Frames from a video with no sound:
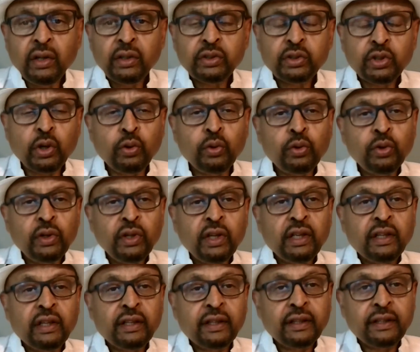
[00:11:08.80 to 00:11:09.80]
So
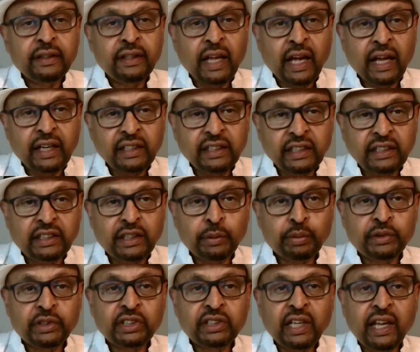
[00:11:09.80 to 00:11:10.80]
that is
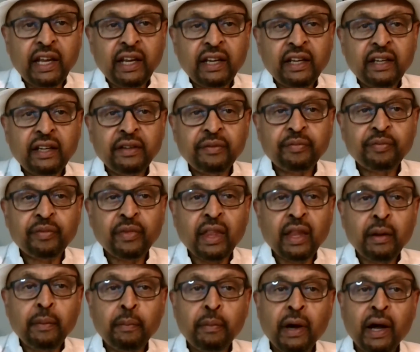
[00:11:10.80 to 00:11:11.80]
Egypt's take,
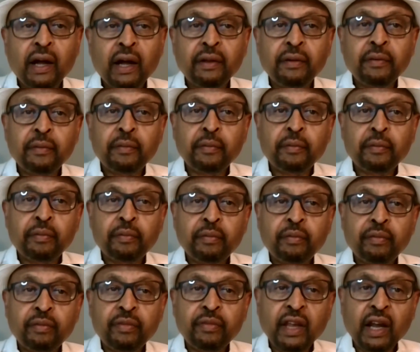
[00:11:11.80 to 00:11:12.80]
but
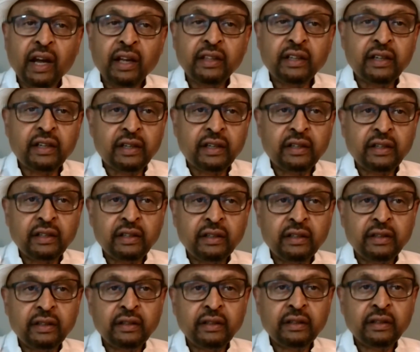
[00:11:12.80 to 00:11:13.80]
the other
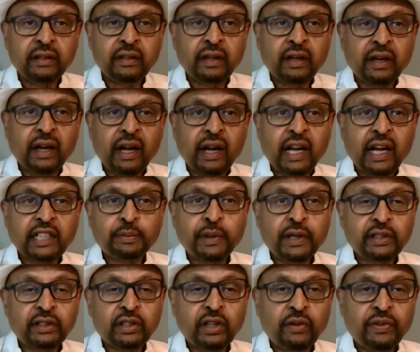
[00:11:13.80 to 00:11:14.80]

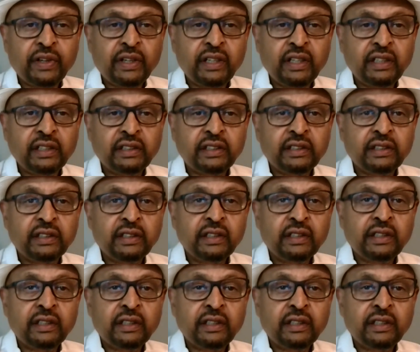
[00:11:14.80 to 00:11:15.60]
aspect of it is